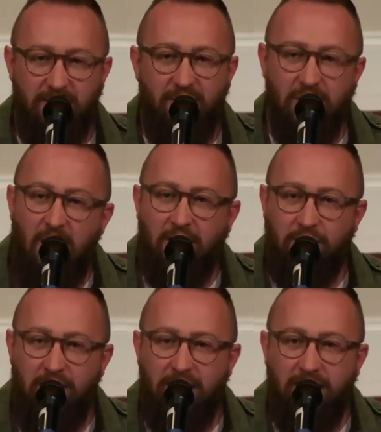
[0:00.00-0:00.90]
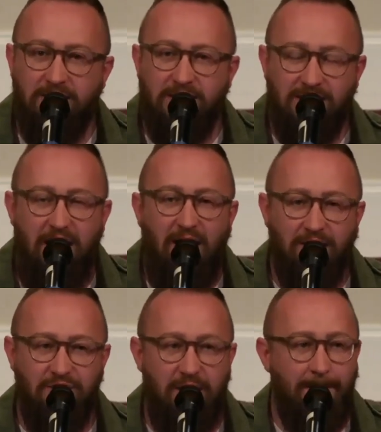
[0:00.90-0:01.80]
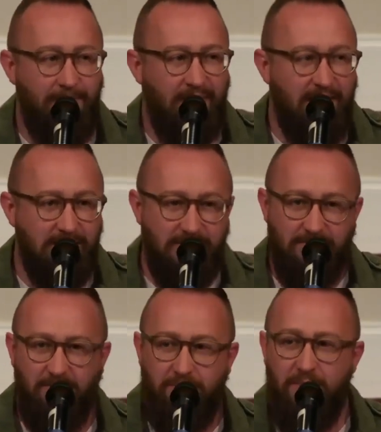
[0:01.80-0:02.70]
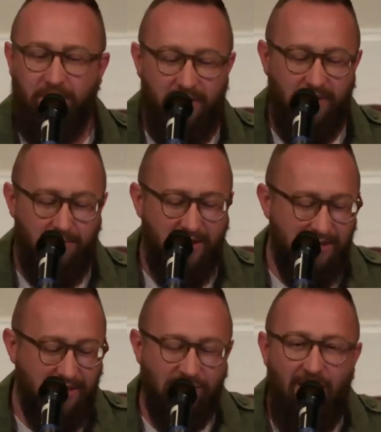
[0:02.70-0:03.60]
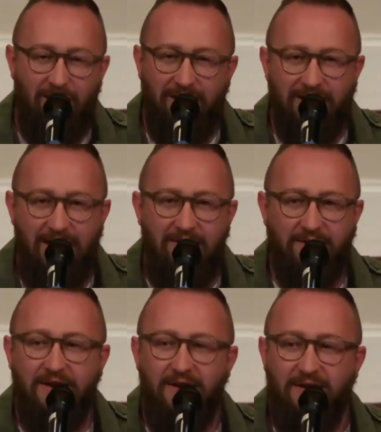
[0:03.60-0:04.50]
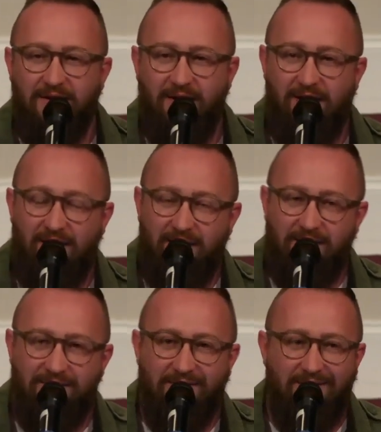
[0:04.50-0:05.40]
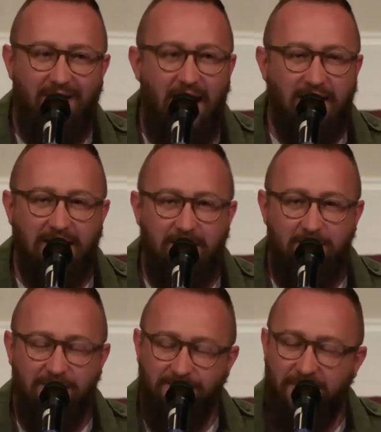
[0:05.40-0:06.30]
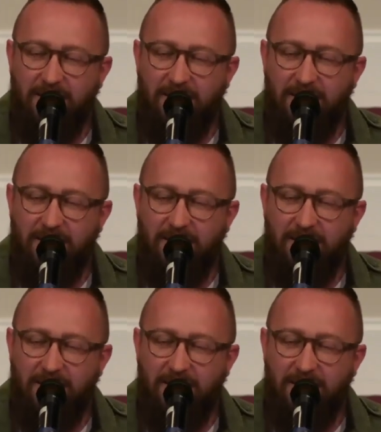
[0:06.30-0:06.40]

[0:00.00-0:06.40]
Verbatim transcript: of inaugurated eschatology, as people in the business call it now, and uh, uh, academia,